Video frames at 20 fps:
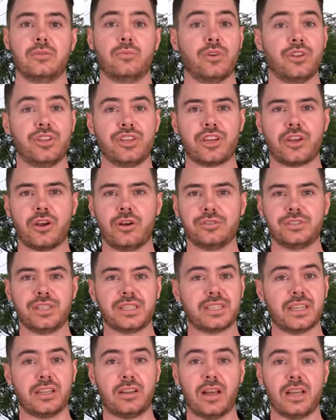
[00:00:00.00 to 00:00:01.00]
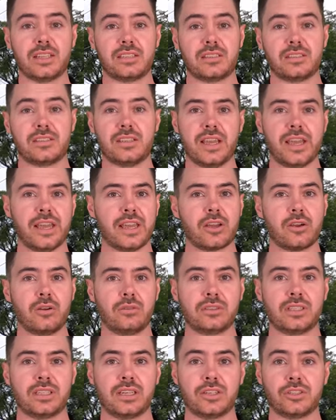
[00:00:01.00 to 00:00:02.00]
When you contact a licensed
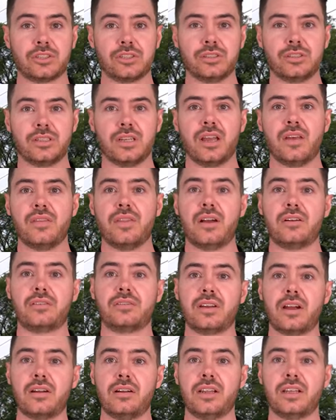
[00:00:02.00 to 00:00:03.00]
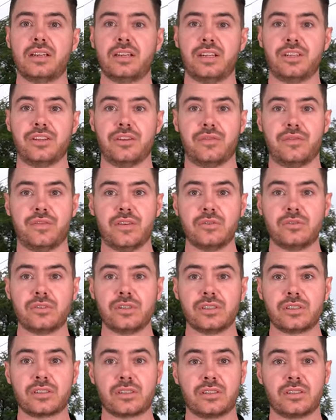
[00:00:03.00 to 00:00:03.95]
aircon technician, they'll thoroughly clean your filters,